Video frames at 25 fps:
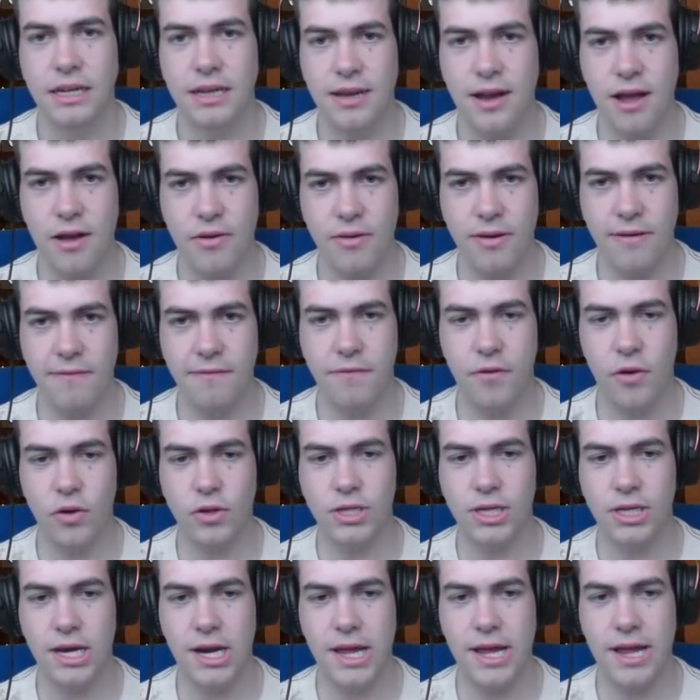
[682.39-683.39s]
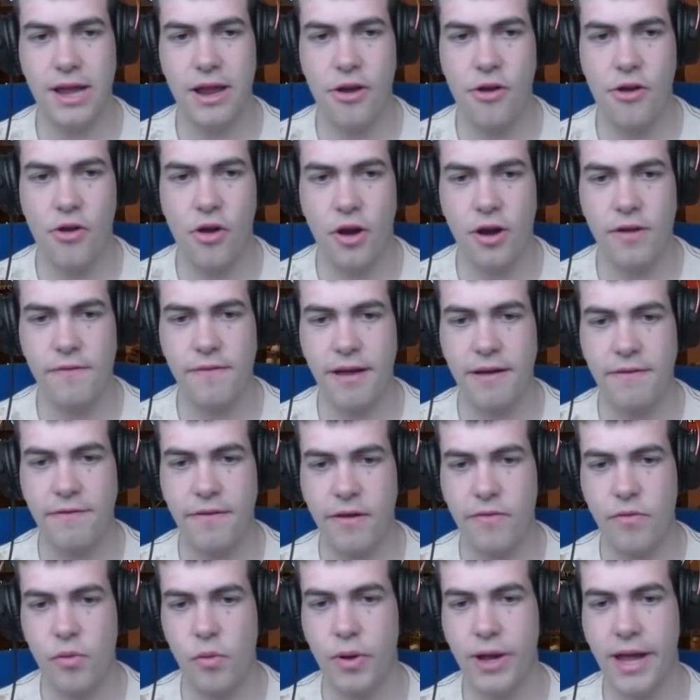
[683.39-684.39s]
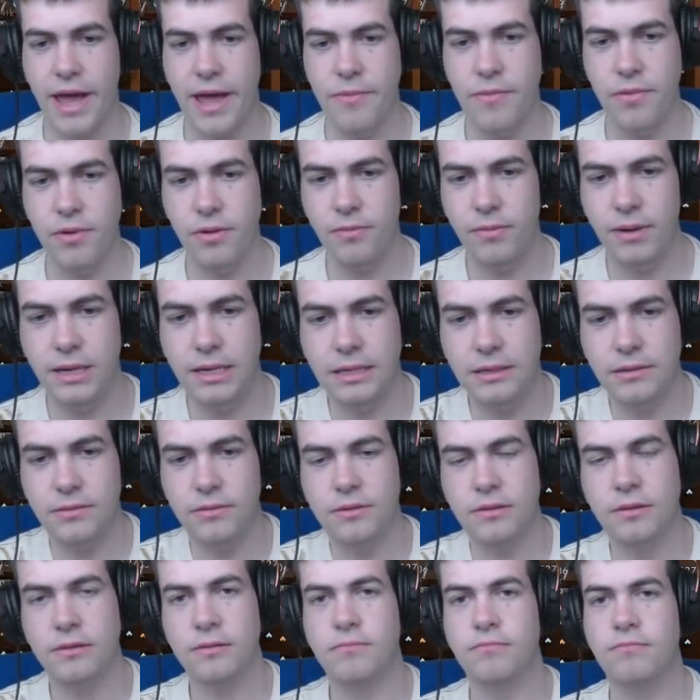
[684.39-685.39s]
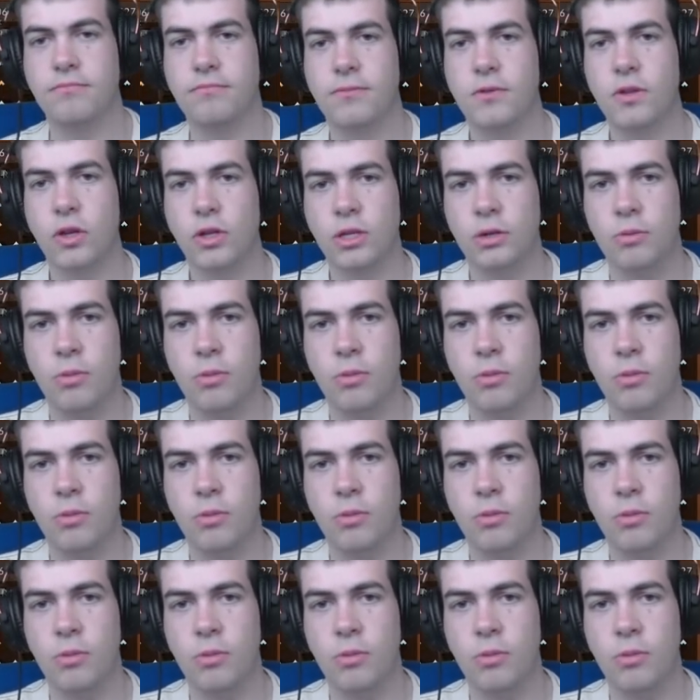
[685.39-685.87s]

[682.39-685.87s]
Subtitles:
No, unfortunately, not a very favourable game. Well, not to